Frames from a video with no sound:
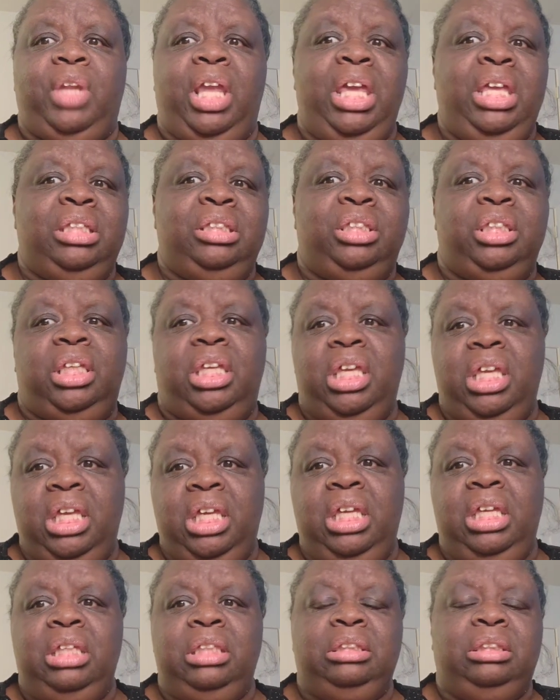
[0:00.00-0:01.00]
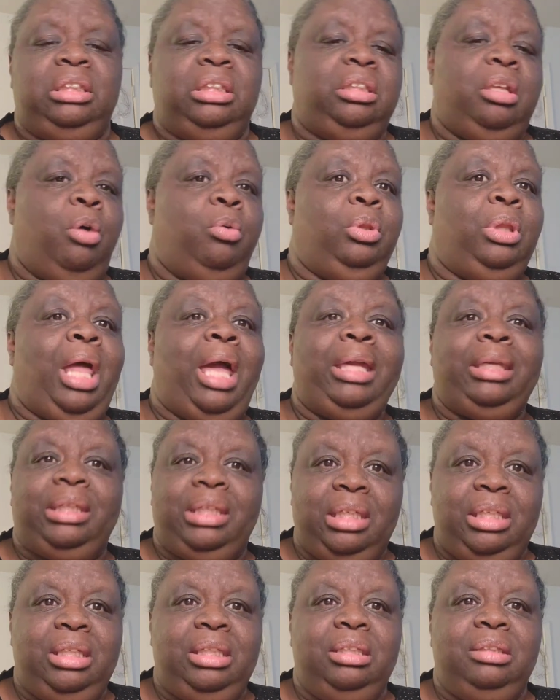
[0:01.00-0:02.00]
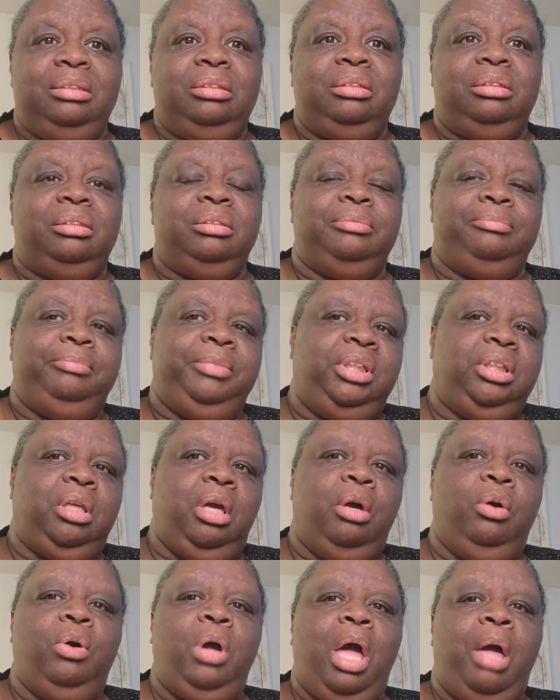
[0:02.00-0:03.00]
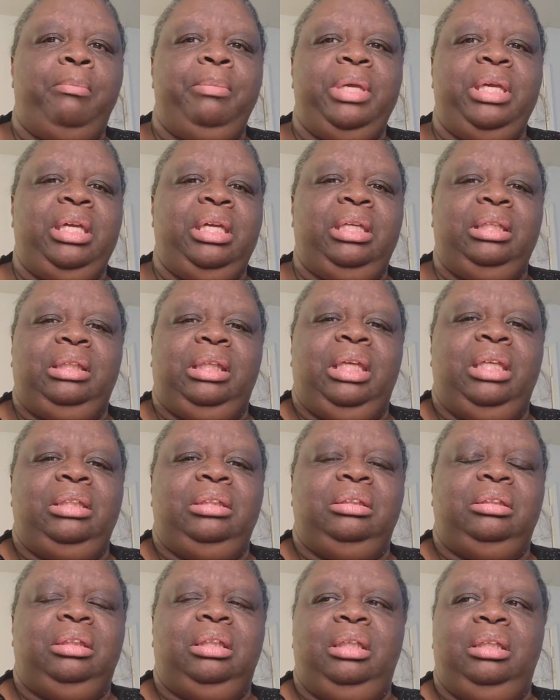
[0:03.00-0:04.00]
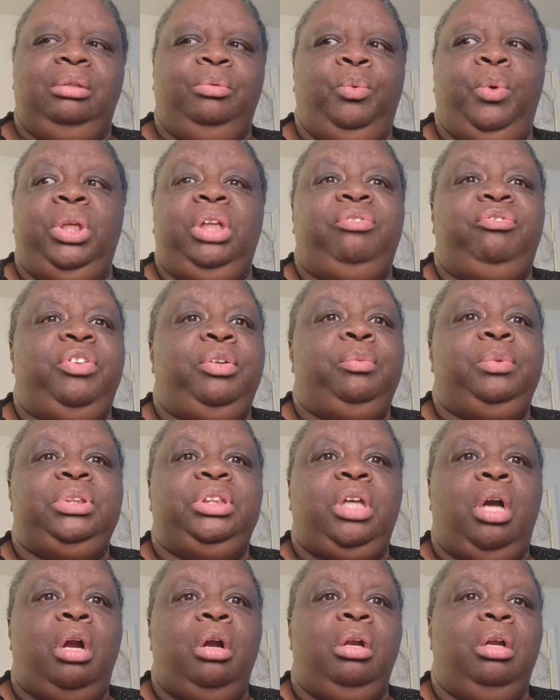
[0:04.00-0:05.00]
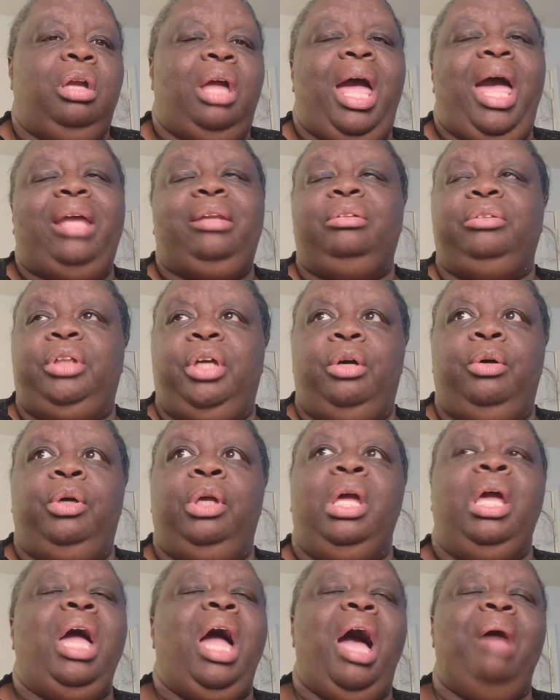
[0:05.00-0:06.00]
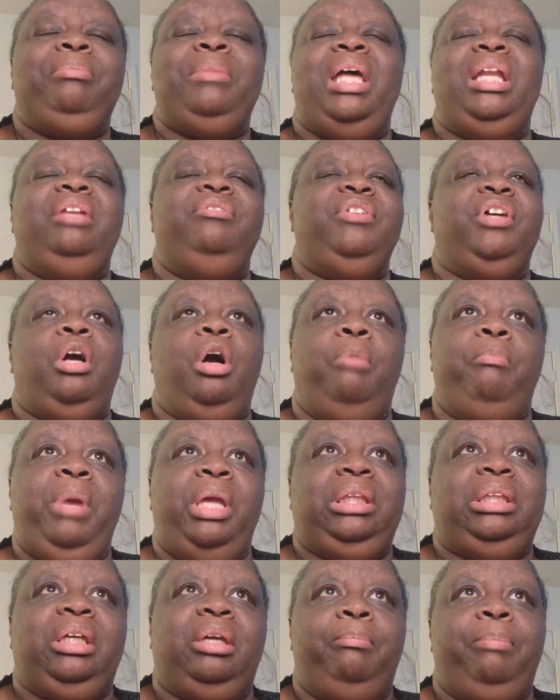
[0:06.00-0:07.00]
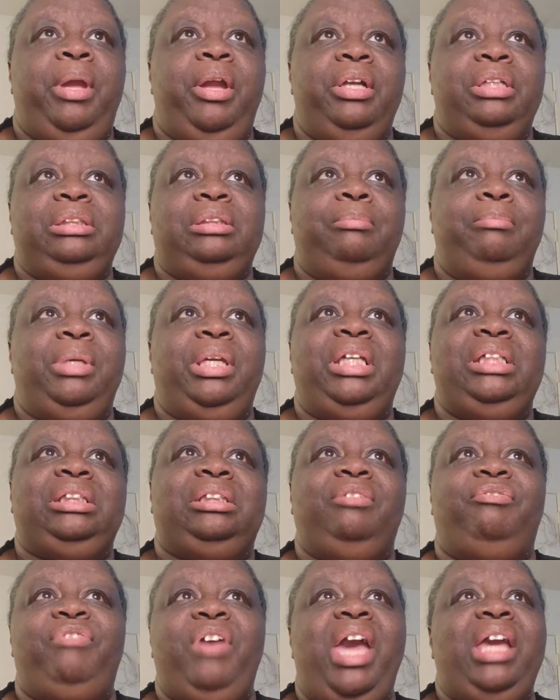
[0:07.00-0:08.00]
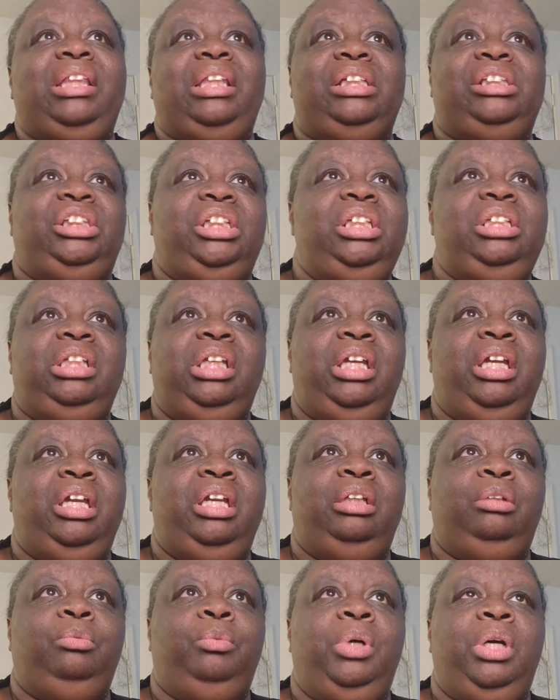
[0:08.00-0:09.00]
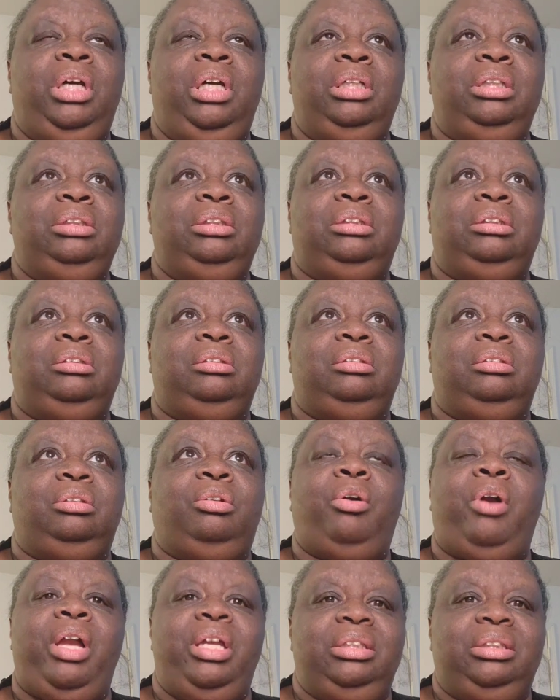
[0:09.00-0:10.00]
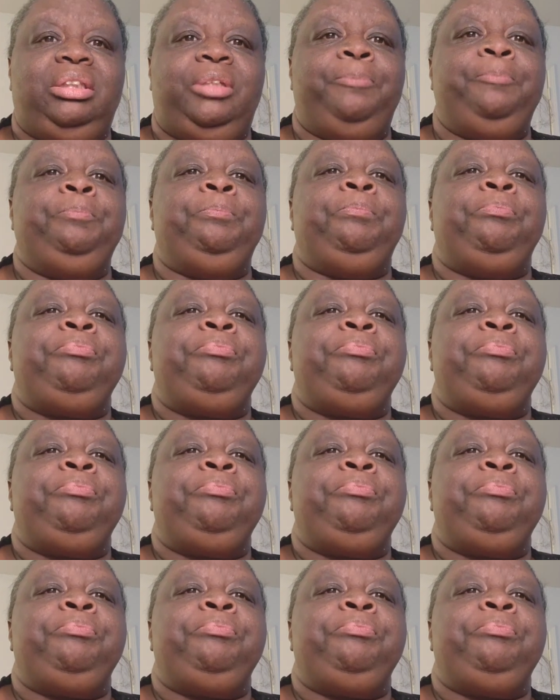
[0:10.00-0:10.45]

into kids and don't like kids? You know, I mean, what if it was her? I don't know. I'm not even going to make the comparison, because the fact that she did was crazy.